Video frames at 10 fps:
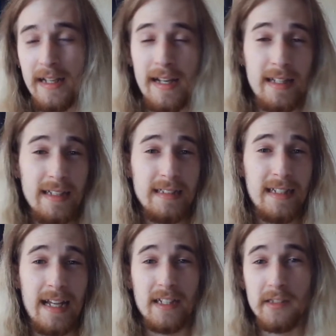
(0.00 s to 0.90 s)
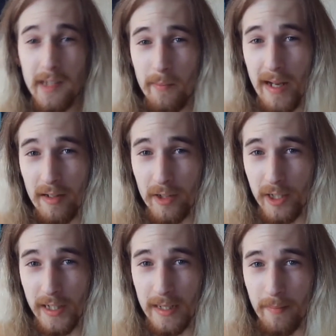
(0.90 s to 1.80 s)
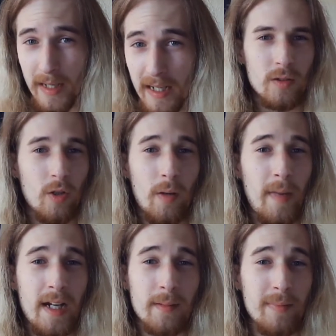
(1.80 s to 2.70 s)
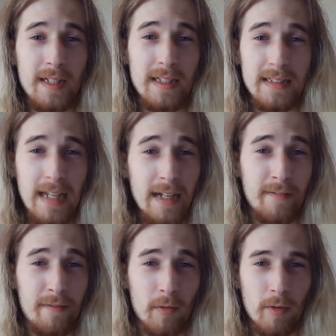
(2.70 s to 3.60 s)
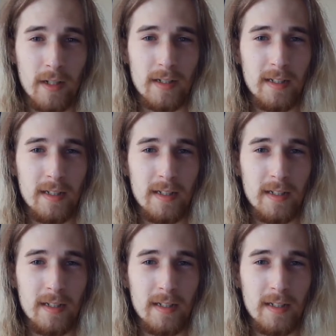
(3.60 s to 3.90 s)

at least get some energy in me, so I'm not completely dead for work.